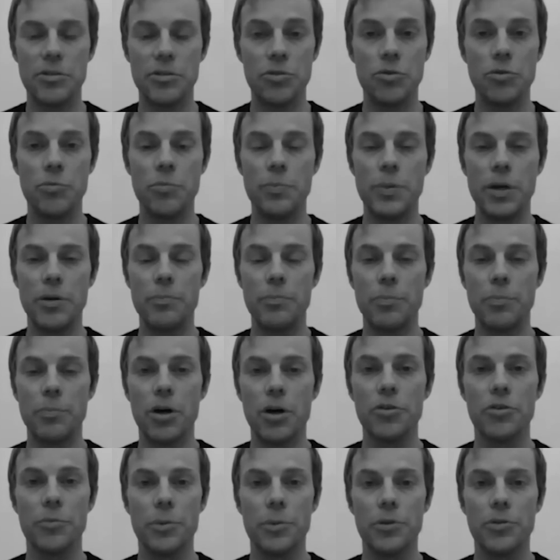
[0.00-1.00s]
should be
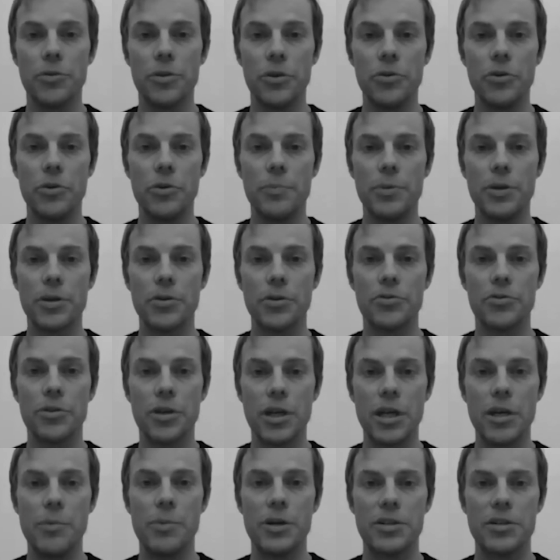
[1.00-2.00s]
impossible to do it because
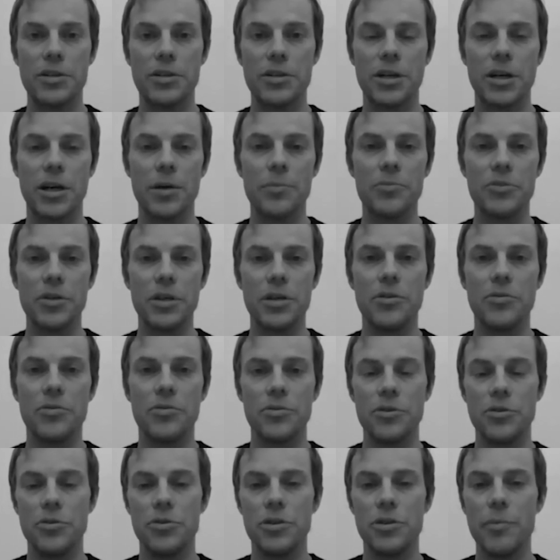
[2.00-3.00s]
the image that comes in
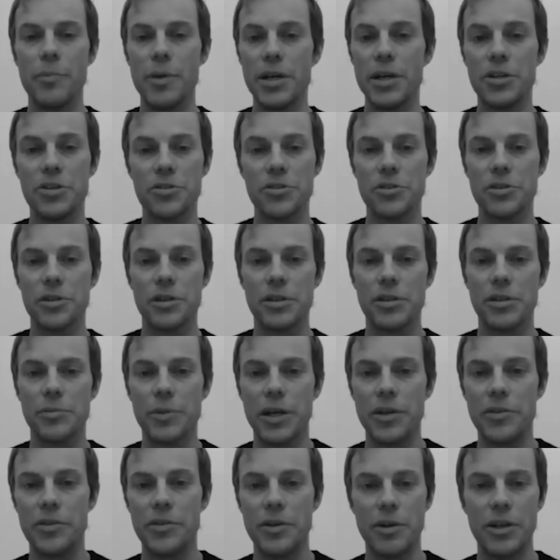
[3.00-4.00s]
is 2-dimensional,
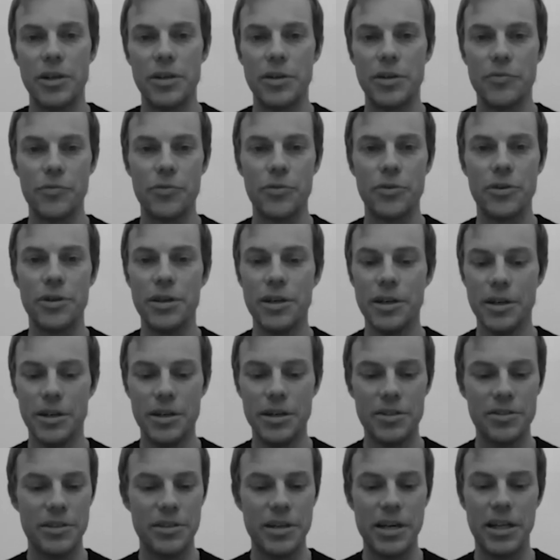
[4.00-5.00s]
and
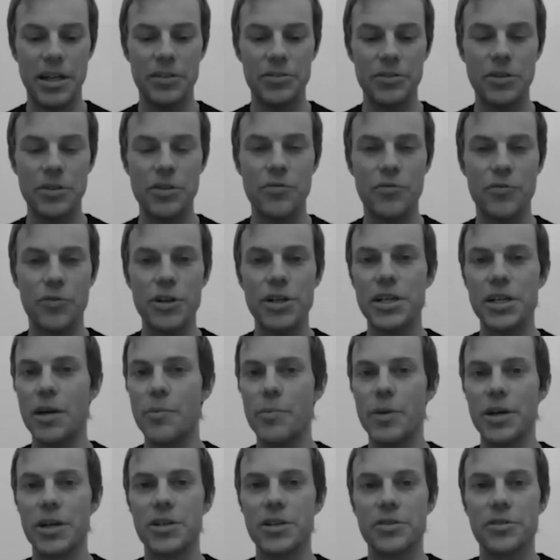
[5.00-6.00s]
the skeleton is
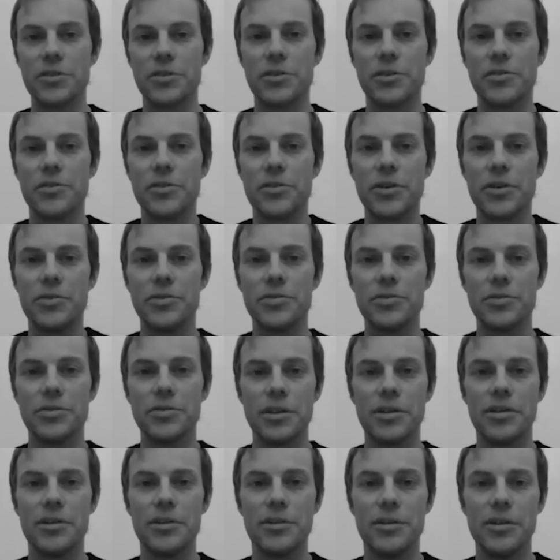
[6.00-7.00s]
3-dimensional. So it's
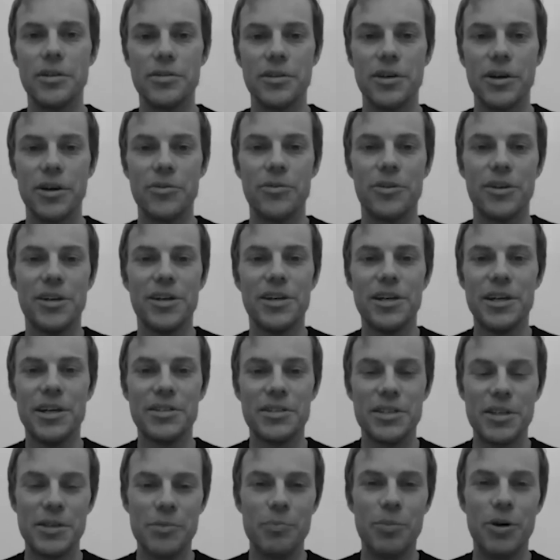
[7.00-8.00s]

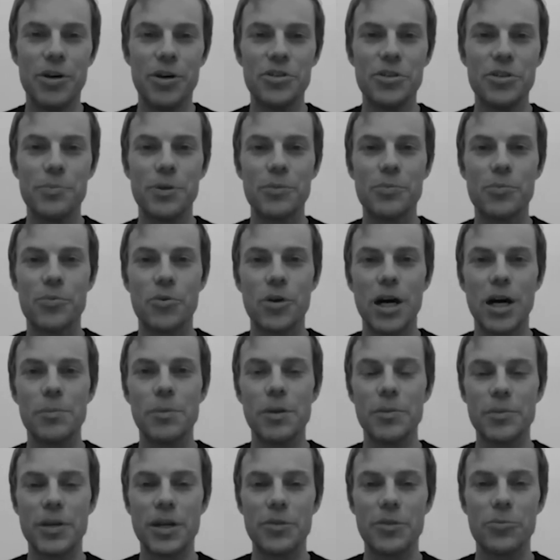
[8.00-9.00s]
an impossible
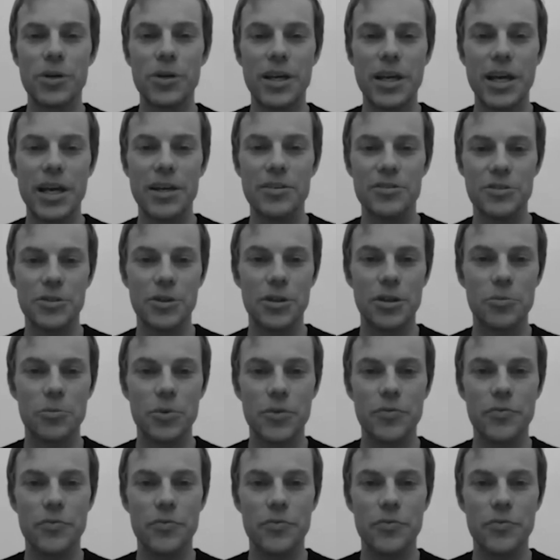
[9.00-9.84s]
problem that we can't solve with.